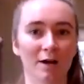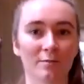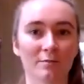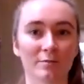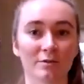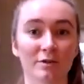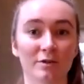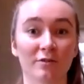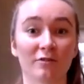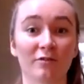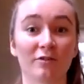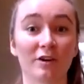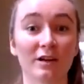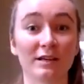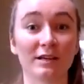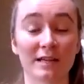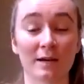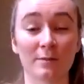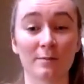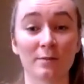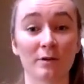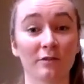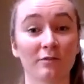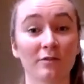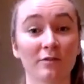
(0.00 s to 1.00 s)
So for
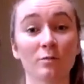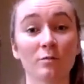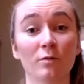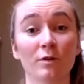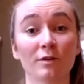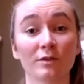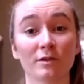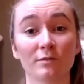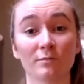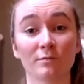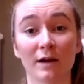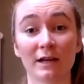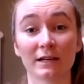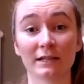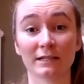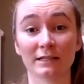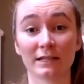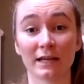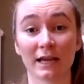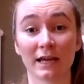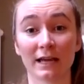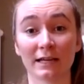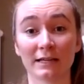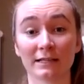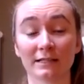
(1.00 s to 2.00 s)
example, if you want to
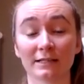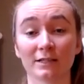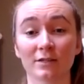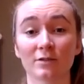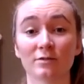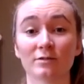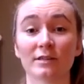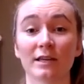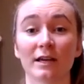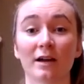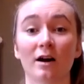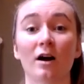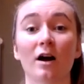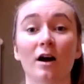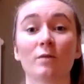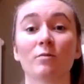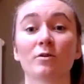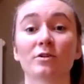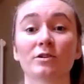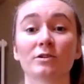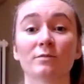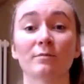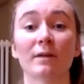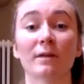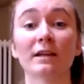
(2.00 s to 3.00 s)
meditate, you say, oh, I
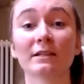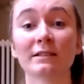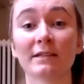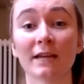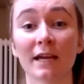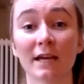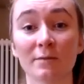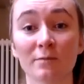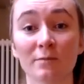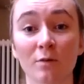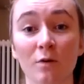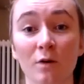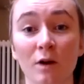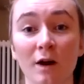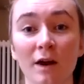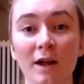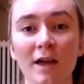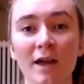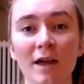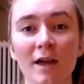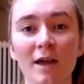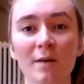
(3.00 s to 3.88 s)
want to meditate more.